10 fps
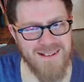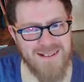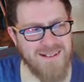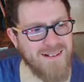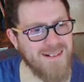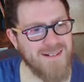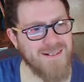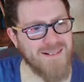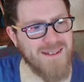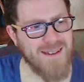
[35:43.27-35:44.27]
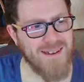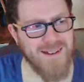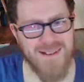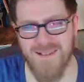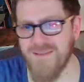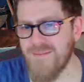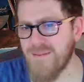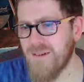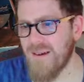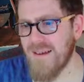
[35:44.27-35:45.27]
Oh dear.
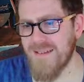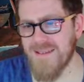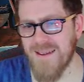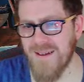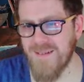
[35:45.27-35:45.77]
Alright, let's go.